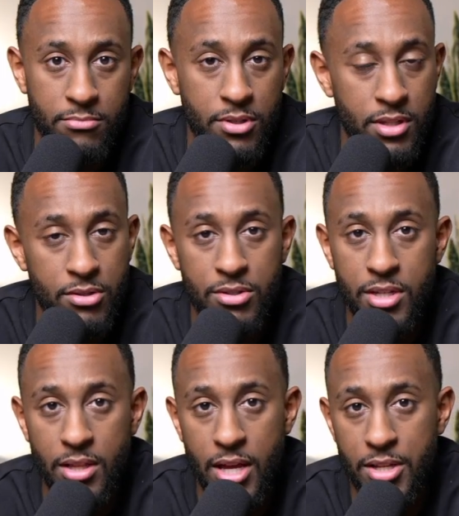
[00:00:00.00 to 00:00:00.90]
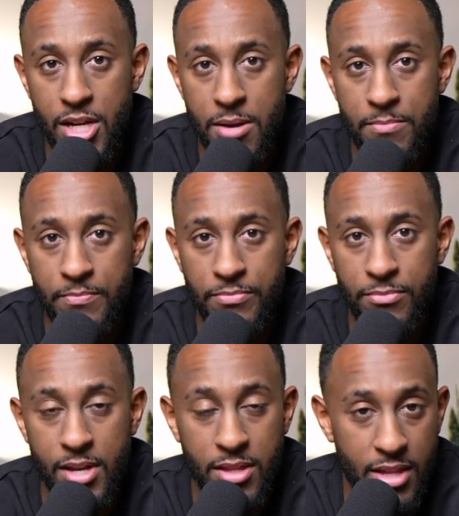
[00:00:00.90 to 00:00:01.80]
you just get land a job.
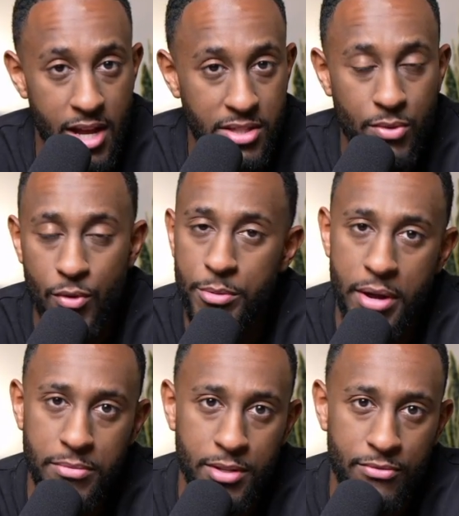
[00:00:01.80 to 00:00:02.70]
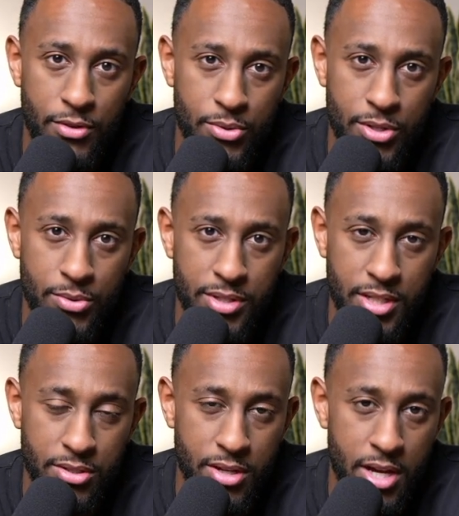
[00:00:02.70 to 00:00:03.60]
And that's the roadmap to, for 2026 on
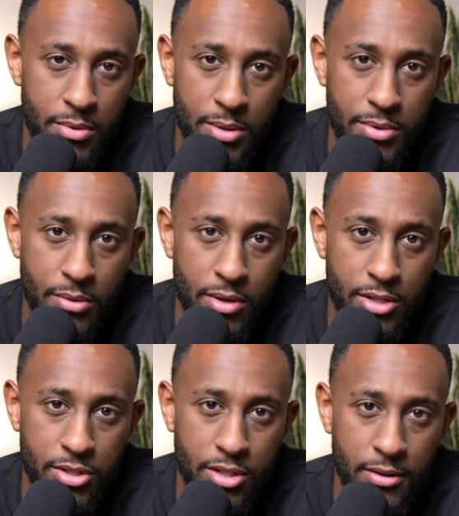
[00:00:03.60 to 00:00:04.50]
how to become a network engineer.